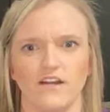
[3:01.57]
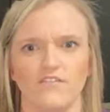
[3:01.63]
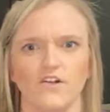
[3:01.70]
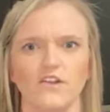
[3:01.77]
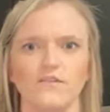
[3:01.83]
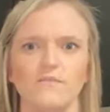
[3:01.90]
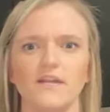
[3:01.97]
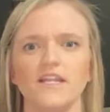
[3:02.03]
I've
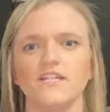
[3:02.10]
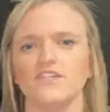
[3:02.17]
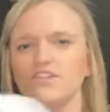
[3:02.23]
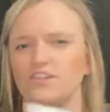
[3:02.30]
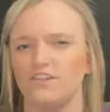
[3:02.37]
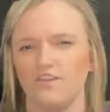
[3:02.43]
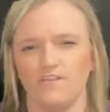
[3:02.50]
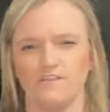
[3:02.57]
only been in
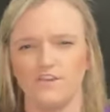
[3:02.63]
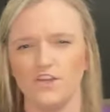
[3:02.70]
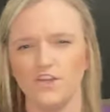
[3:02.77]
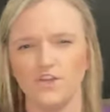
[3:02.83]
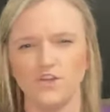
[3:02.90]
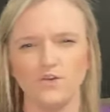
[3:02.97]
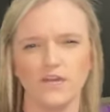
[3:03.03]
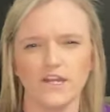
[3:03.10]
just a
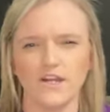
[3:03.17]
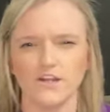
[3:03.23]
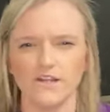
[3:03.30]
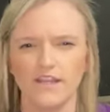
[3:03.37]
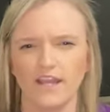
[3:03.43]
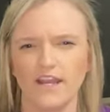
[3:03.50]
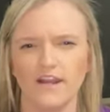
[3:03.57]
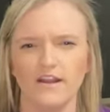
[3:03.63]
few here and
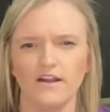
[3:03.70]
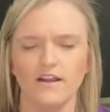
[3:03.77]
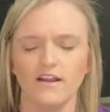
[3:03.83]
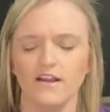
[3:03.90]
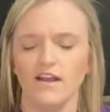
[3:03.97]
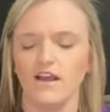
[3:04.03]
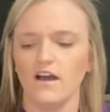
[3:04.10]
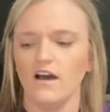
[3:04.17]
there,
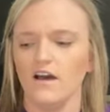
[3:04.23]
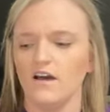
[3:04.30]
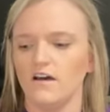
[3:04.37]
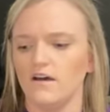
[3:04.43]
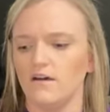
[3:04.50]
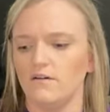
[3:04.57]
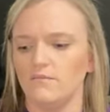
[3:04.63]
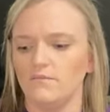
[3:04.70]

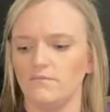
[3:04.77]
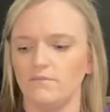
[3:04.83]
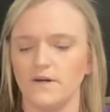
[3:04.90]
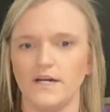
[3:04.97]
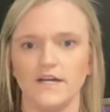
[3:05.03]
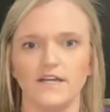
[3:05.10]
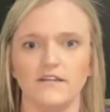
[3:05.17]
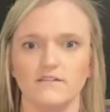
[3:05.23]
um,
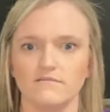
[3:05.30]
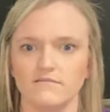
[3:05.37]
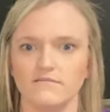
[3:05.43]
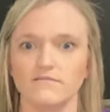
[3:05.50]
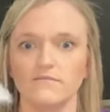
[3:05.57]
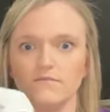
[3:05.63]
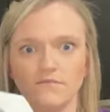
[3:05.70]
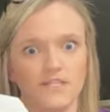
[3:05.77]
but
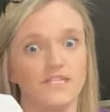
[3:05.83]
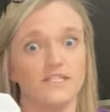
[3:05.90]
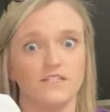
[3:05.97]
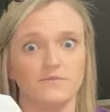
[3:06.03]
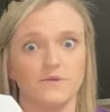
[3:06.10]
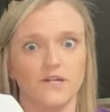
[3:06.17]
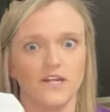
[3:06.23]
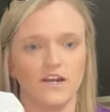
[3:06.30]
this is
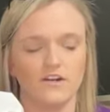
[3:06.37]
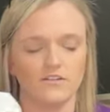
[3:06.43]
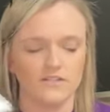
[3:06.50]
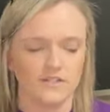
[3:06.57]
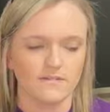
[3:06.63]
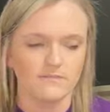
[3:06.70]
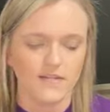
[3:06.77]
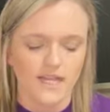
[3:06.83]
pretty
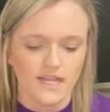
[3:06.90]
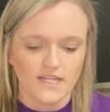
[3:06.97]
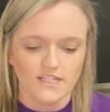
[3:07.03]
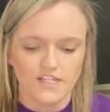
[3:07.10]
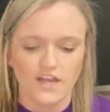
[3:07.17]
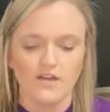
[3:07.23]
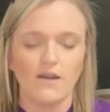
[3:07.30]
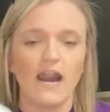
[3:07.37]
awesome.
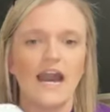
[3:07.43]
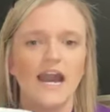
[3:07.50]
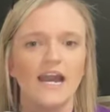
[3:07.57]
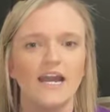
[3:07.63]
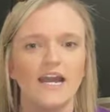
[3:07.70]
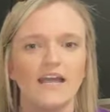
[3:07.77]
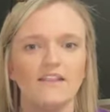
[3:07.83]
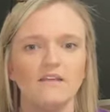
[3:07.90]
So I
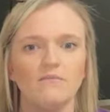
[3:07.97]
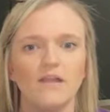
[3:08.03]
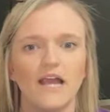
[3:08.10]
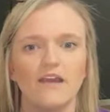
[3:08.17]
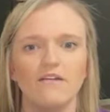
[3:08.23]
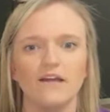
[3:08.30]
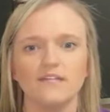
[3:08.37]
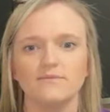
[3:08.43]
got the
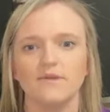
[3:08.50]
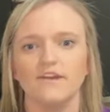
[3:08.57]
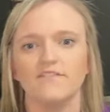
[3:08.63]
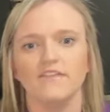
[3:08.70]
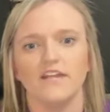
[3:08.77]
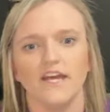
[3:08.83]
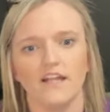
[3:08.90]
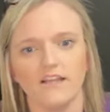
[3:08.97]
black raspberry
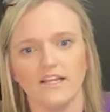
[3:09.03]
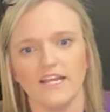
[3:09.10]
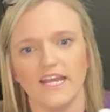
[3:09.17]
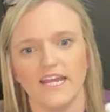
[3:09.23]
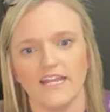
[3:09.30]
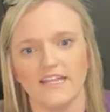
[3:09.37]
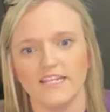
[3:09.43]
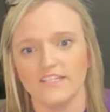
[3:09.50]
vanilla
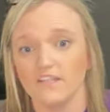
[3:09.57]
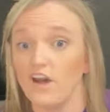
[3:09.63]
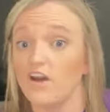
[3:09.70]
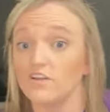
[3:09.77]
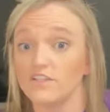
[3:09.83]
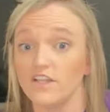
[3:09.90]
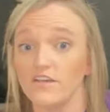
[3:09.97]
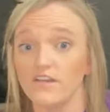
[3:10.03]
and this
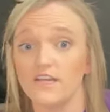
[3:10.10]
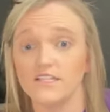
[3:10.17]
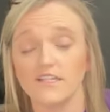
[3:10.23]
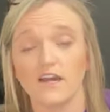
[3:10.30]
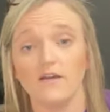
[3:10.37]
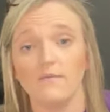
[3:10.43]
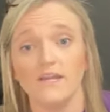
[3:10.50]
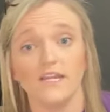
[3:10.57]
also does
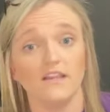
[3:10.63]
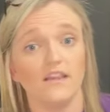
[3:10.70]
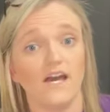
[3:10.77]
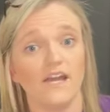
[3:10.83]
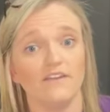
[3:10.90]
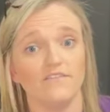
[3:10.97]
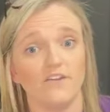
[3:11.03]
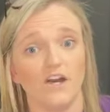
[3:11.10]
come in a
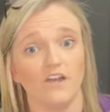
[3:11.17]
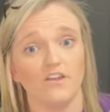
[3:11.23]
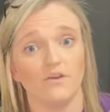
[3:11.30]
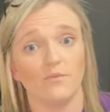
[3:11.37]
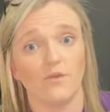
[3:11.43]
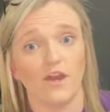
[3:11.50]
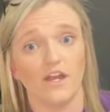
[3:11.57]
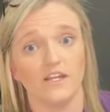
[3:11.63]
lot of other
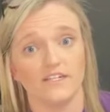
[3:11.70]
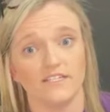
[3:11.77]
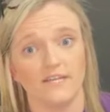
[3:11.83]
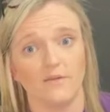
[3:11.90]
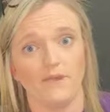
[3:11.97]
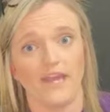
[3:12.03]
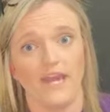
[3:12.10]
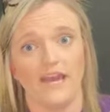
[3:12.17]
products
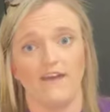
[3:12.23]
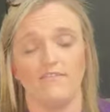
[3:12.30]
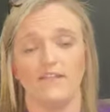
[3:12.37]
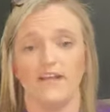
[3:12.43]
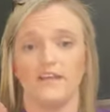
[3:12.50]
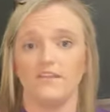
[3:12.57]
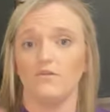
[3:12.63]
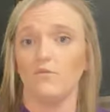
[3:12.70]
that we have
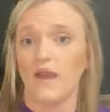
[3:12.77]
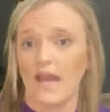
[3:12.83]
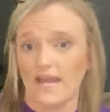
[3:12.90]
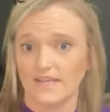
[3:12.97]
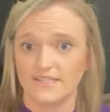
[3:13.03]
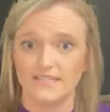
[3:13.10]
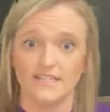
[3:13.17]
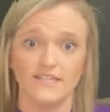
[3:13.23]
like the
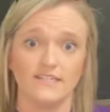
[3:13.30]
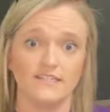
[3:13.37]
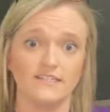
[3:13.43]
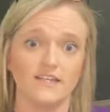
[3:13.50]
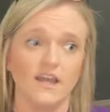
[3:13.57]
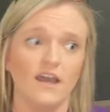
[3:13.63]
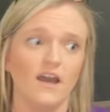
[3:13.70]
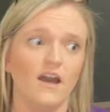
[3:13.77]
waxes.
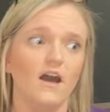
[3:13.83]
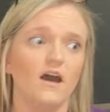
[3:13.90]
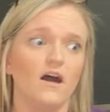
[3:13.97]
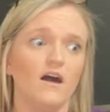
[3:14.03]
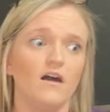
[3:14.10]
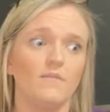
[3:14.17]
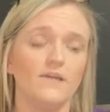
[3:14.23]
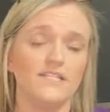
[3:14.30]

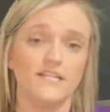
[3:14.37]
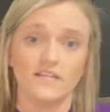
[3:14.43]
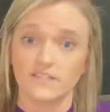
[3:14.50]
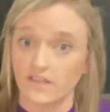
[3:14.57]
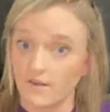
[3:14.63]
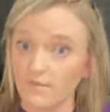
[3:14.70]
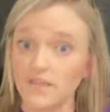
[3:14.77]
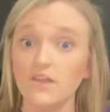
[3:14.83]
Um, it does
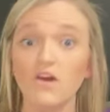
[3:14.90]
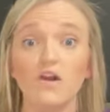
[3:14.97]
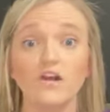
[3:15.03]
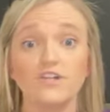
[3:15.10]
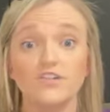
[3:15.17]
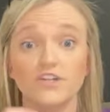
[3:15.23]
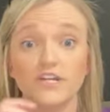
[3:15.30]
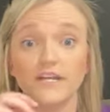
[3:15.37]
come in
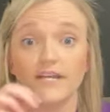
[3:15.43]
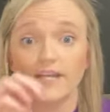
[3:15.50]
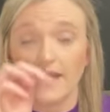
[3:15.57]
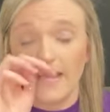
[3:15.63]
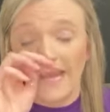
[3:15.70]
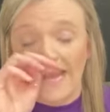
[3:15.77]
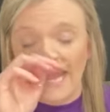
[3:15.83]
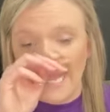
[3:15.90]
laundry
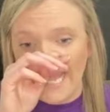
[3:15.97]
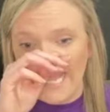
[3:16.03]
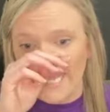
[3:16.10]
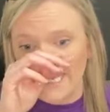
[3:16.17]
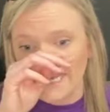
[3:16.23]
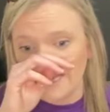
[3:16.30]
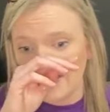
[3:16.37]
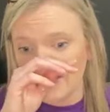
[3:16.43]

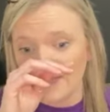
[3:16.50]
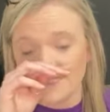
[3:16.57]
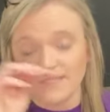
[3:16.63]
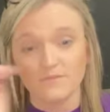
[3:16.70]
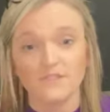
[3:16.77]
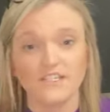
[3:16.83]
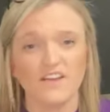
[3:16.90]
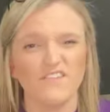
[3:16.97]
and uh,
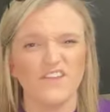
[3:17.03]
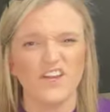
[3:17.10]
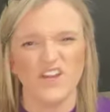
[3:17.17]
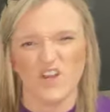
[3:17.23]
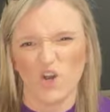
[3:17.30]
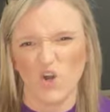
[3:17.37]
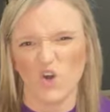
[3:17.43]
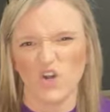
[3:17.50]
some stuff for your
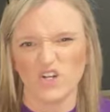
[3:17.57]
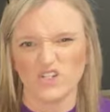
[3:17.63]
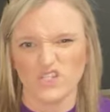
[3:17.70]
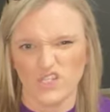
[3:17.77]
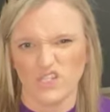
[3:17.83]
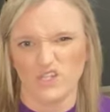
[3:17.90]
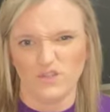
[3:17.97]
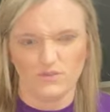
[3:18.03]
car
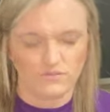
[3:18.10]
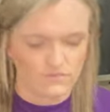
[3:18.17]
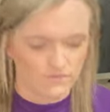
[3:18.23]
too.